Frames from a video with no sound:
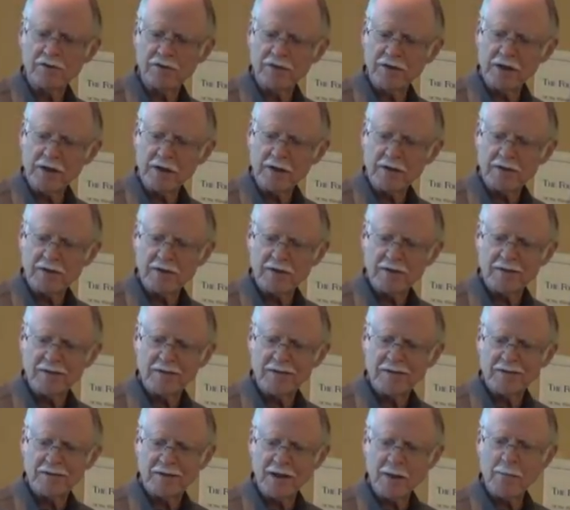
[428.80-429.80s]

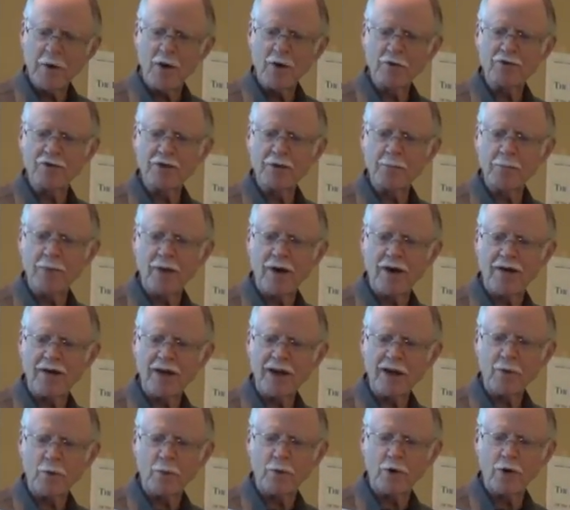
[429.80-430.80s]
demotion
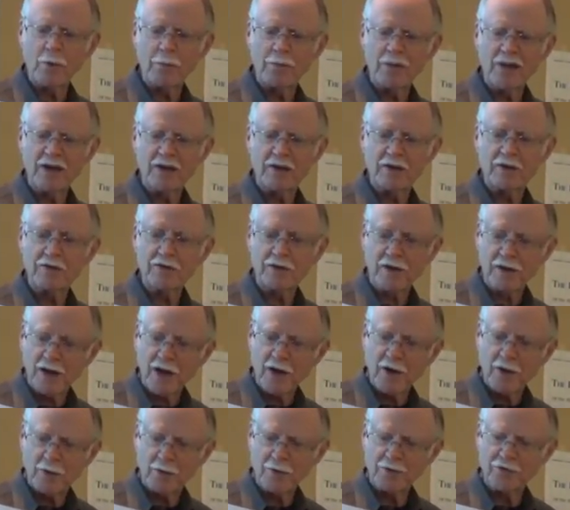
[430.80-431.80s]
party will be
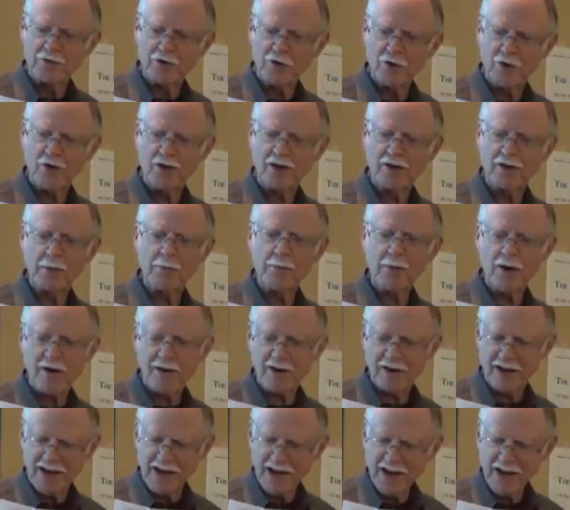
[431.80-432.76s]
disclosed during the party.